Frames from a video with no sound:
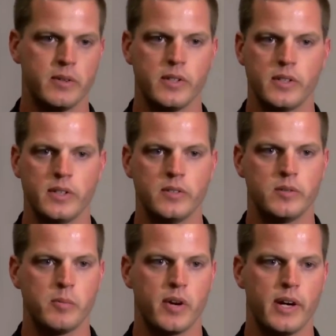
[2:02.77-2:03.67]
they were doing.
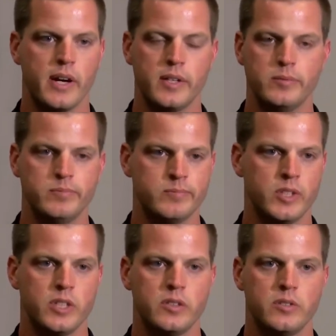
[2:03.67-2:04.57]
We probably had
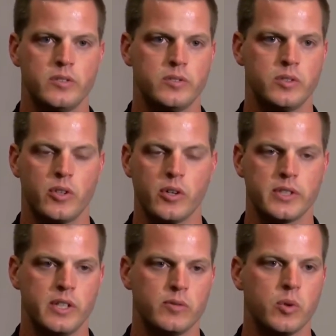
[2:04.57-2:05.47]

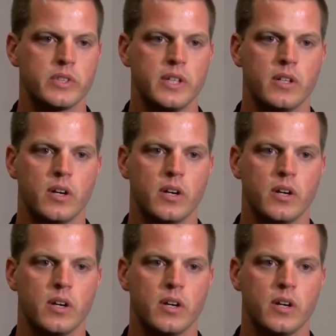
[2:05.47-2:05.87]
13, 14